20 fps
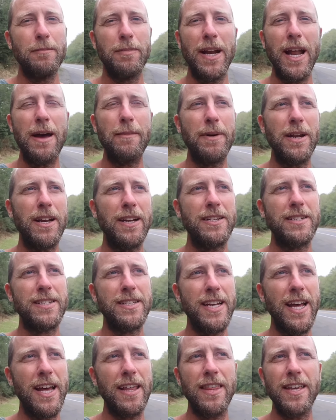But I'm gonna
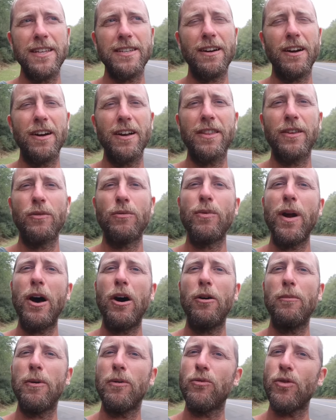say these are in the
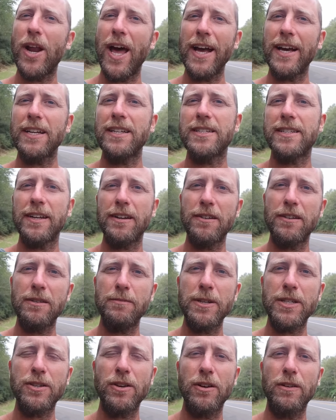realm of what I consider to
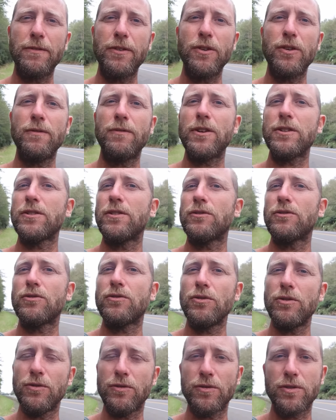be sort of universal
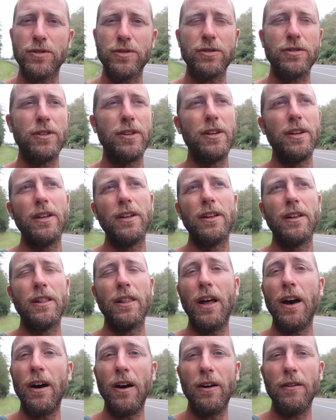truths,
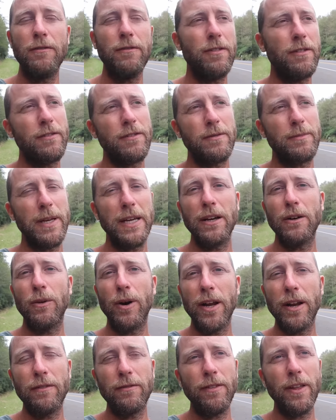love being
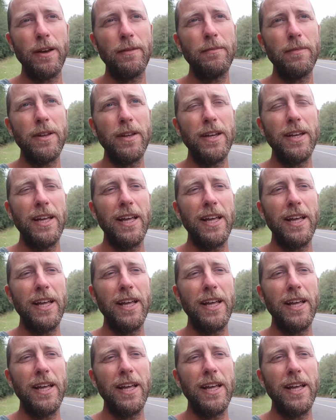one of them.